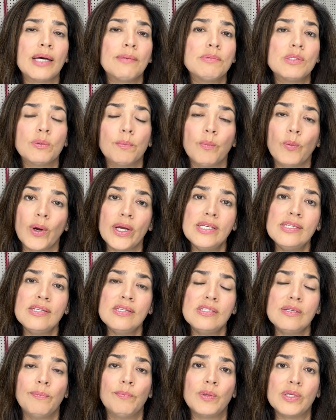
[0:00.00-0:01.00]
I'm surprised
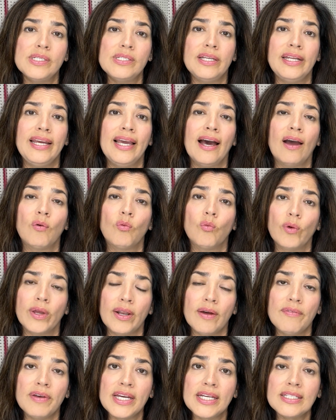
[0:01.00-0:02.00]
that Simplicity got rid
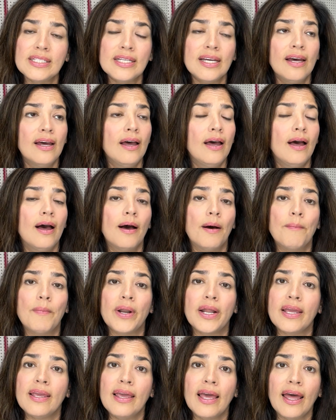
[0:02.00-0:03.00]
of it,
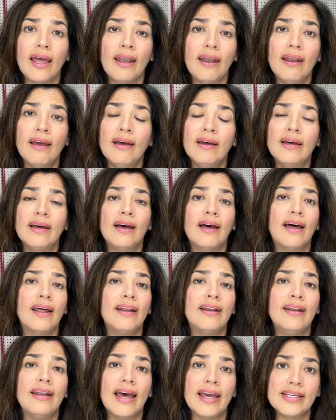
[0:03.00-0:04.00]
but again, a
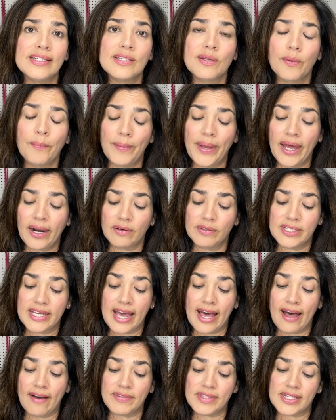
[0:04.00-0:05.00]
nice little pattern to
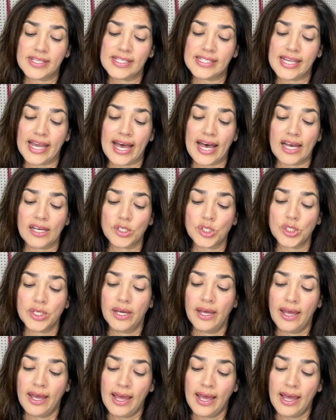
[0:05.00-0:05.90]
have in the stash.